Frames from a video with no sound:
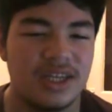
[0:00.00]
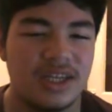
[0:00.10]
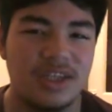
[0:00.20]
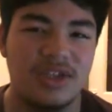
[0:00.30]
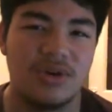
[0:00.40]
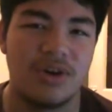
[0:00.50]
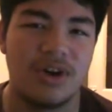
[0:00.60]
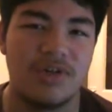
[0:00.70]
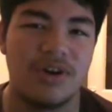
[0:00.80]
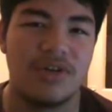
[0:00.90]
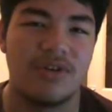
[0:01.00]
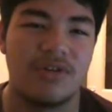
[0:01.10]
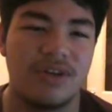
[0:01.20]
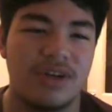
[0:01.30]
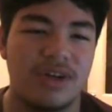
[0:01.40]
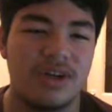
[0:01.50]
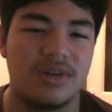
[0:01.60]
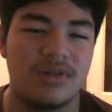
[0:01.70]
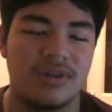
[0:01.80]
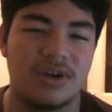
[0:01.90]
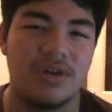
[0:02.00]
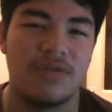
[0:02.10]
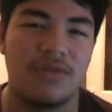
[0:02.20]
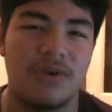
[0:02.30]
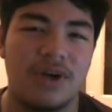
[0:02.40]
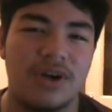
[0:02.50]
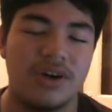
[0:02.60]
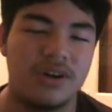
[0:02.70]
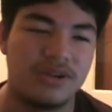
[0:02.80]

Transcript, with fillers: his story never got re- uh, resolved where